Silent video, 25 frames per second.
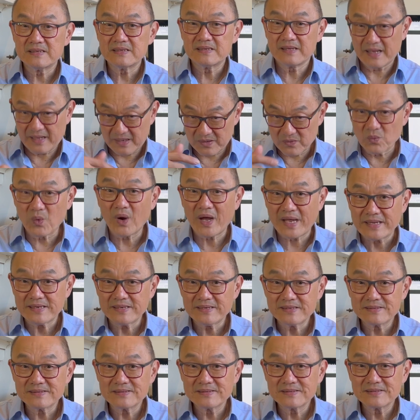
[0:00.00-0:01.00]
and
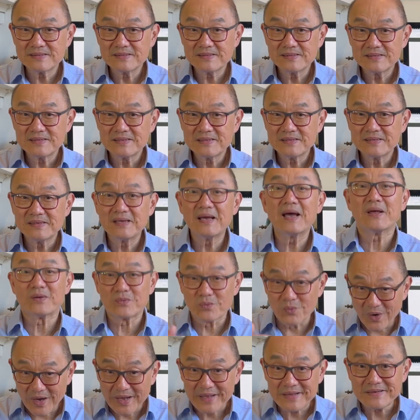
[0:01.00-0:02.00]
wait
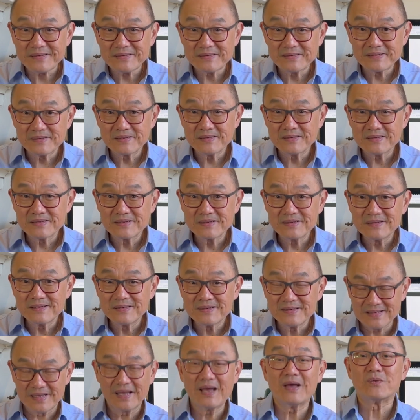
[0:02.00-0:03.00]
and wait
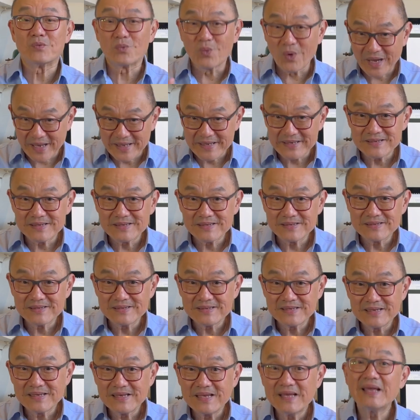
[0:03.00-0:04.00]
and wait
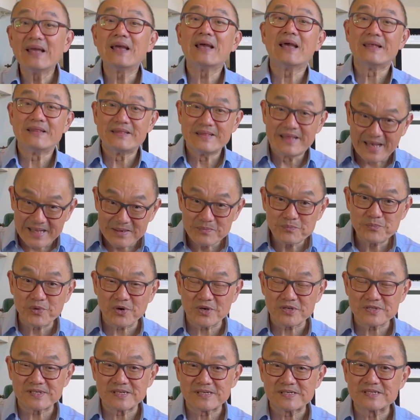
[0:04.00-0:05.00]
and then
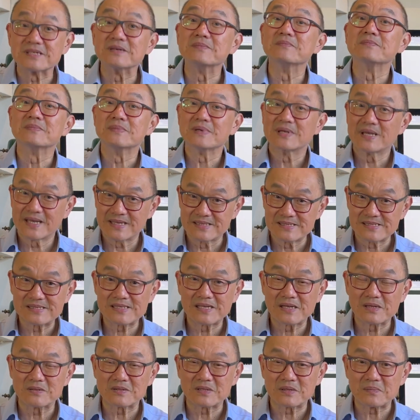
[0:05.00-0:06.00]
process them and
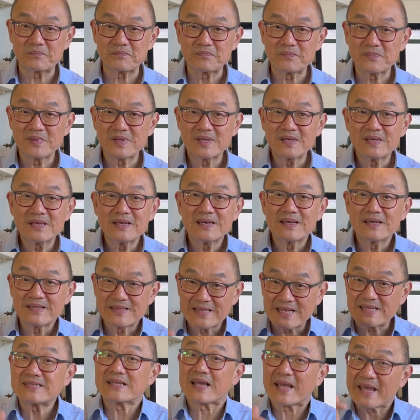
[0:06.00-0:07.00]
sell them.
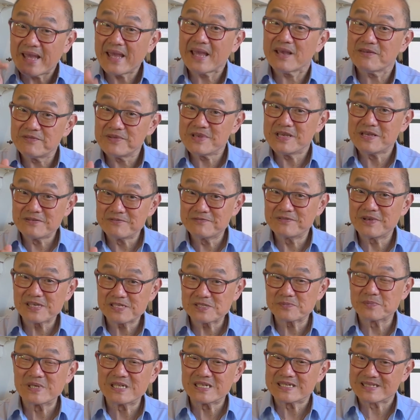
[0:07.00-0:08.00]
That's a heavy
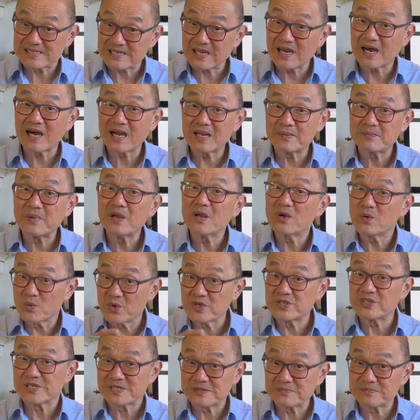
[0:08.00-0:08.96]
investment in time, which is